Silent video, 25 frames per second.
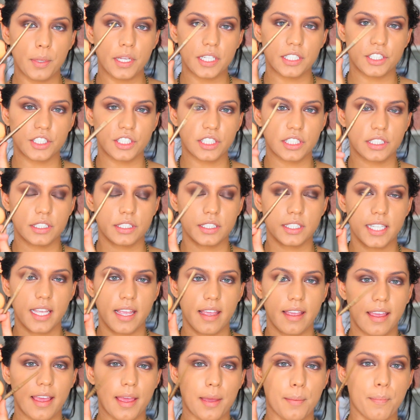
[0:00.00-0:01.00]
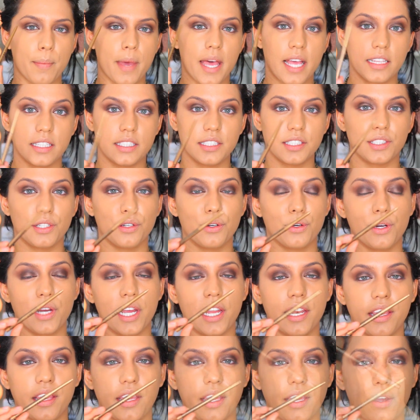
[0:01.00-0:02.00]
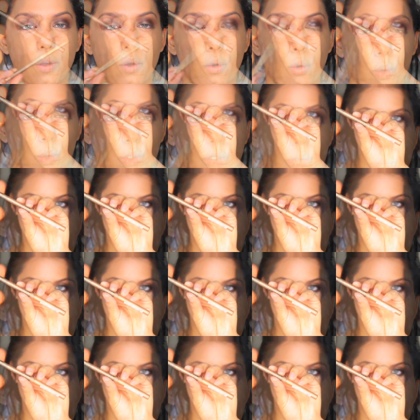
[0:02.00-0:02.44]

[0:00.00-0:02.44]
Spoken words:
is just to take a pencil, any gold